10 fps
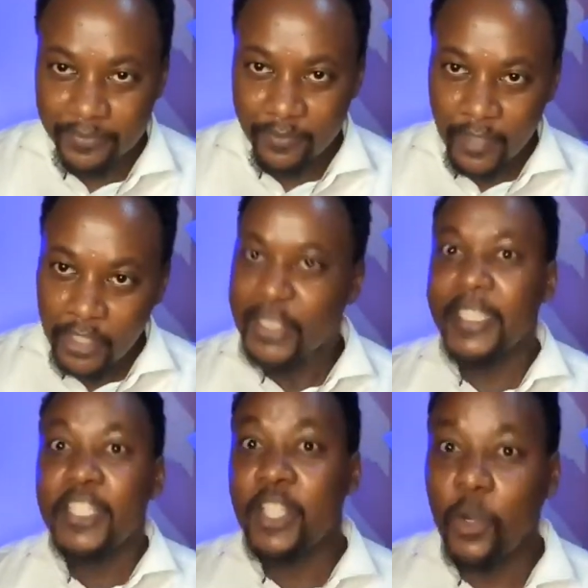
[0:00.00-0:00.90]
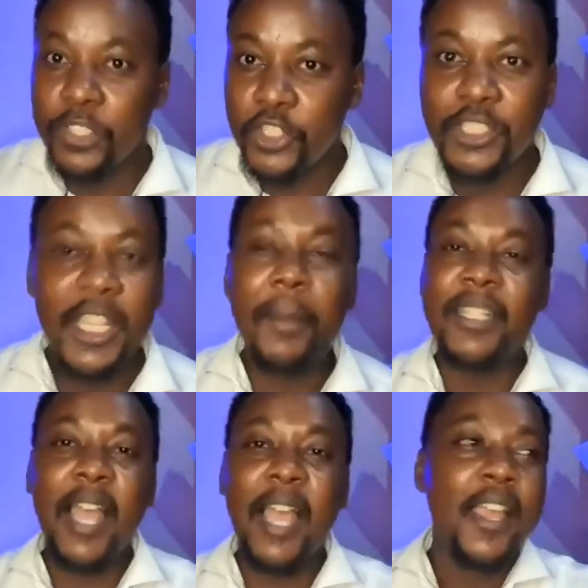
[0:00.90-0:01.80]
She started shouting. She was like, but
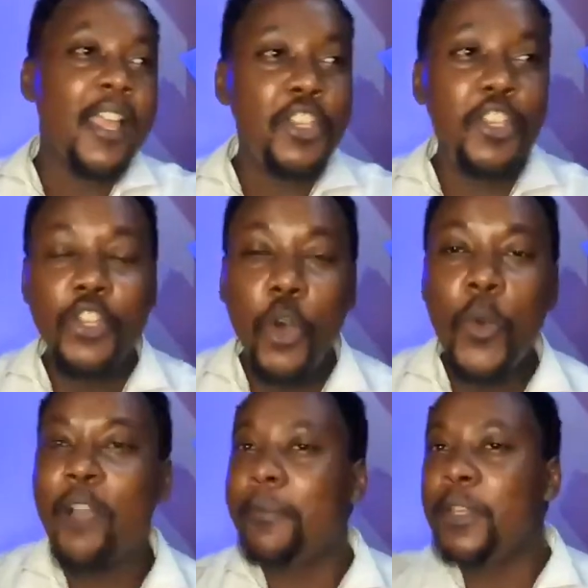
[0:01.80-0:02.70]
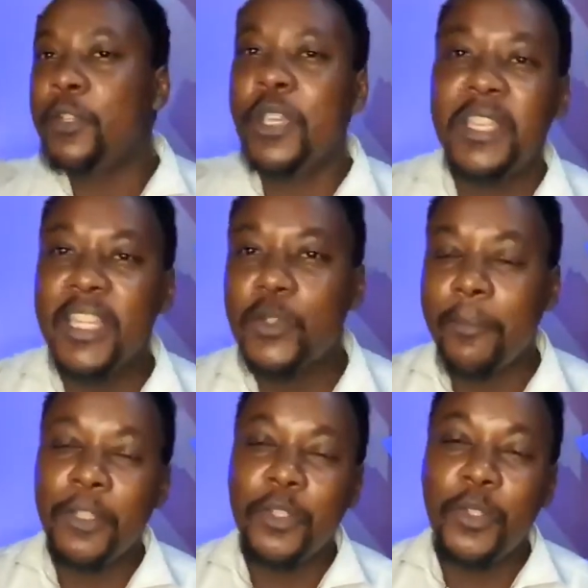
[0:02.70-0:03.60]
we have been doing this, we have been
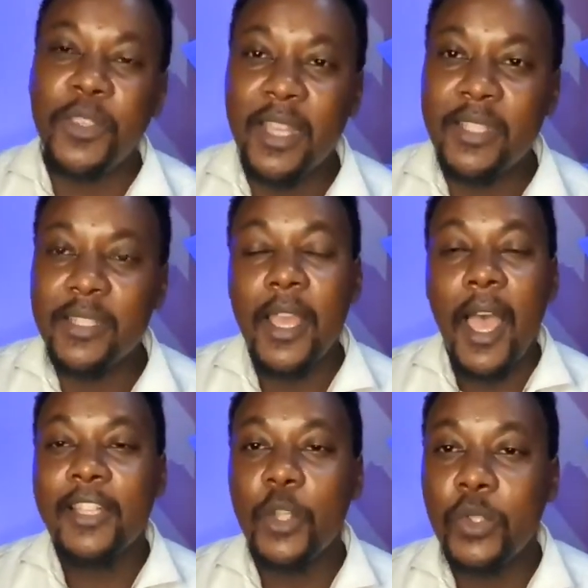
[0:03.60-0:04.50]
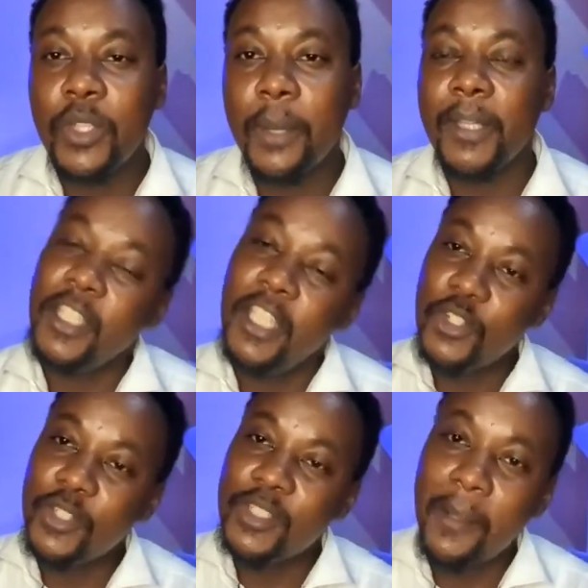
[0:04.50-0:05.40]
doing that. I told her, but in your
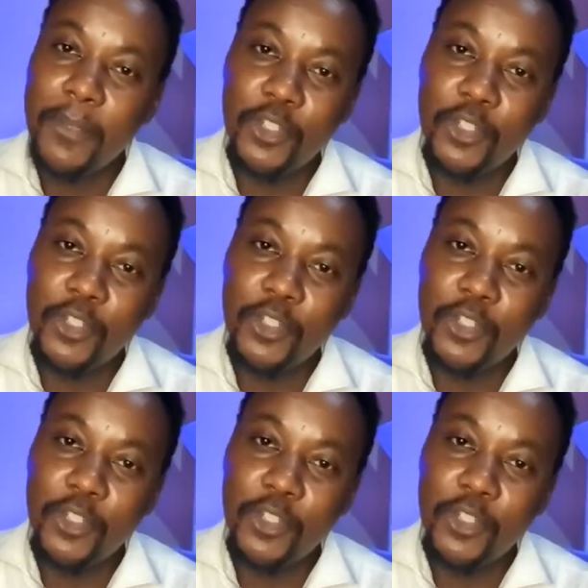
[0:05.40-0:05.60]
submission,